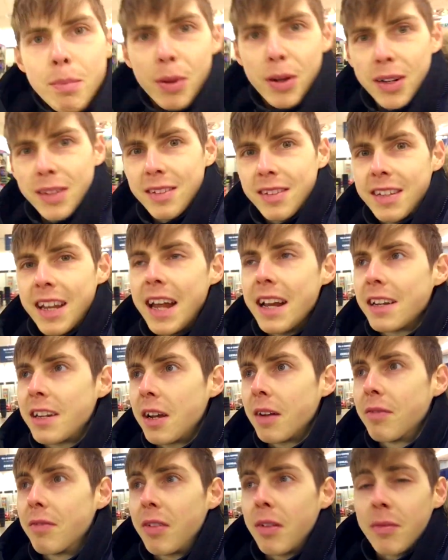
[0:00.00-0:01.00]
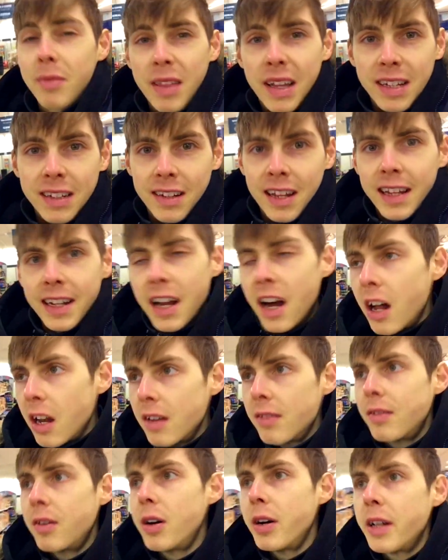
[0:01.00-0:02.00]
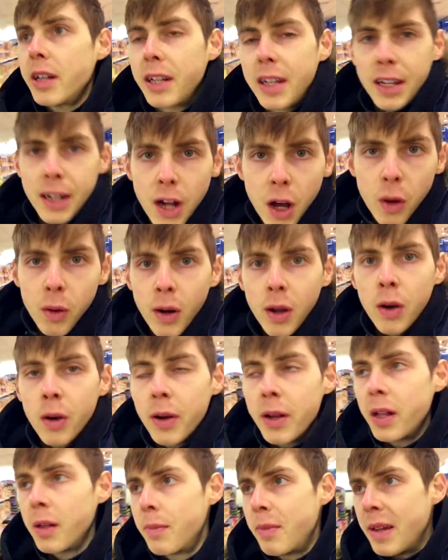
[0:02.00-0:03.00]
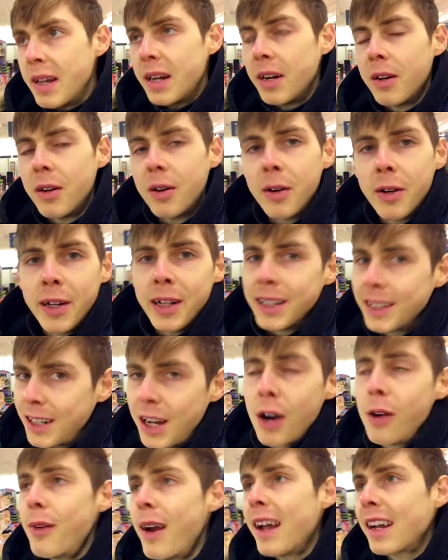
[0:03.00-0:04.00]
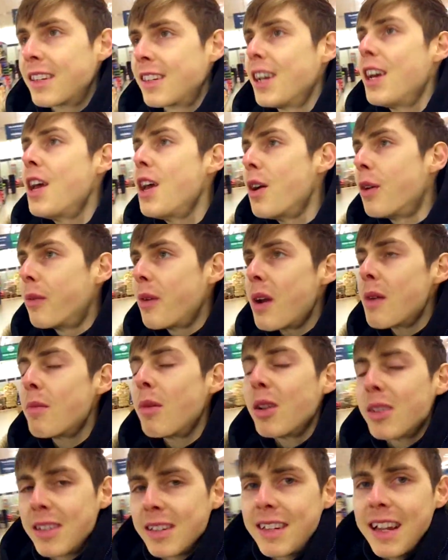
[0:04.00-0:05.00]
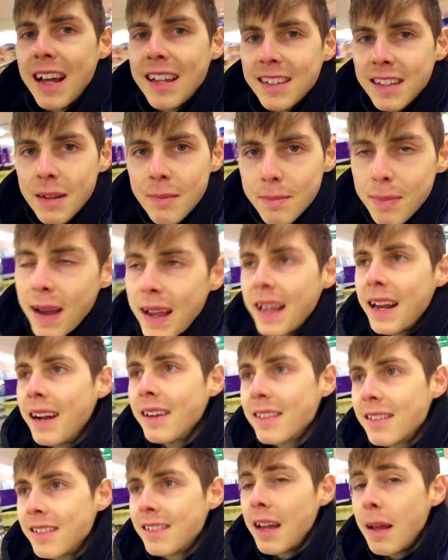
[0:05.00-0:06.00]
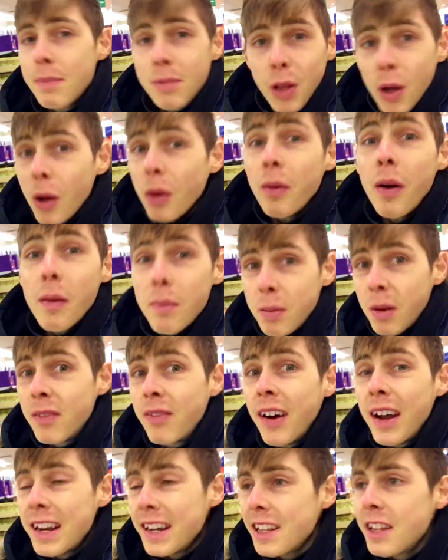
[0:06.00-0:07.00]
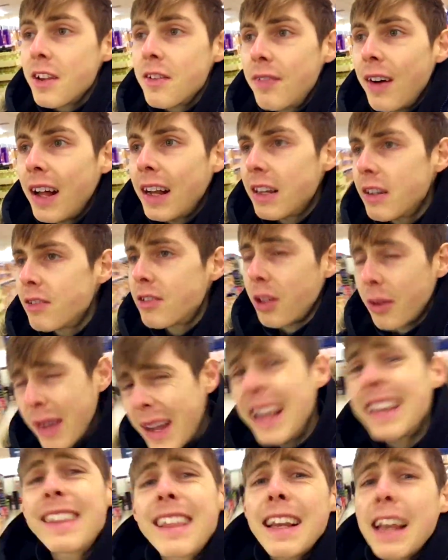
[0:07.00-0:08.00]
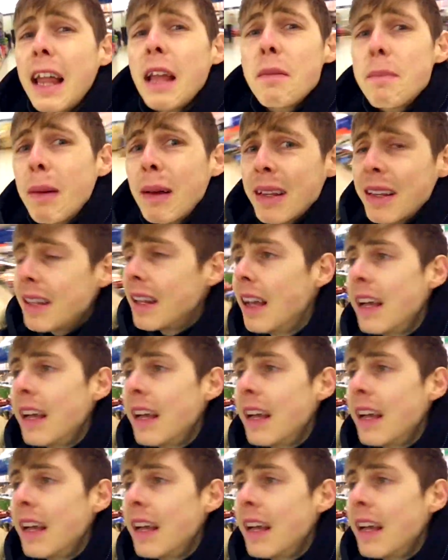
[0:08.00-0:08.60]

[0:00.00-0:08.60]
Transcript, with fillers: but instead come from things like olive oil, canola oil, peanut oil. Correct, we're multitasking, banging out the steps, all while providing you value, so hit the like button.